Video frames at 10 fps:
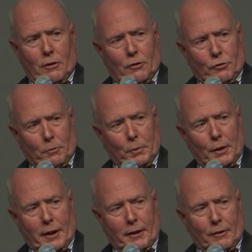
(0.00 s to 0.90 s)

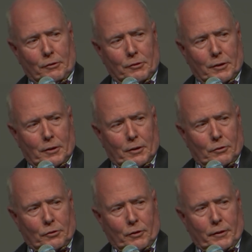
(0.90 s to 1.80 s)
suppliers.
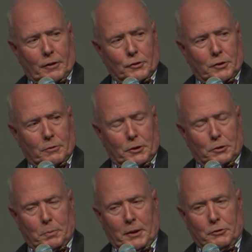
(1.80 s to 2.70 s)
So there's the
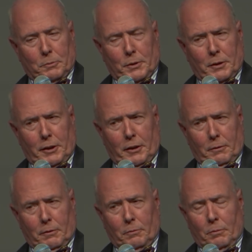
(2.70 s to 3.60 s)
responsibility
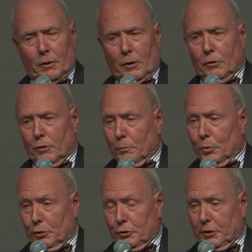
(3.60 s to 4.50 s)
to
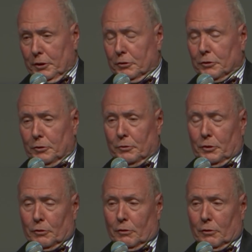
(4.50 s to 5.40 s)
push this to
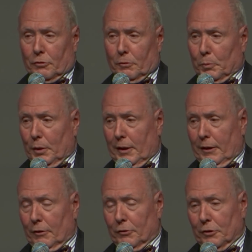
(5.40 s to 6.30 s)
your
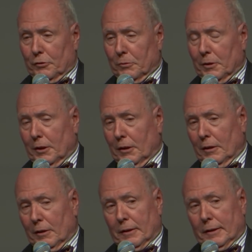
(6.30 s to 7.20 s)
suppliers as well.
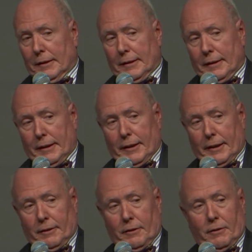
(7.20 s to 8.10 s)

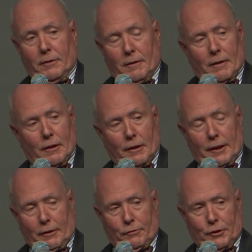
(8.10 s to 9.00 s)
And a
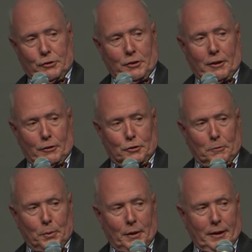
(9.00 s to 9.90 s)
lot of us are
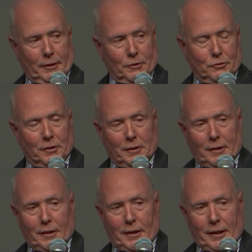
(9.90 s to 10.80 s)
suppliers,
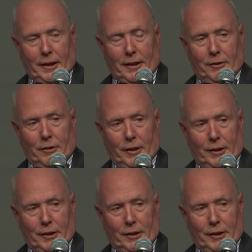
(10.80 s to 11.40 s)
and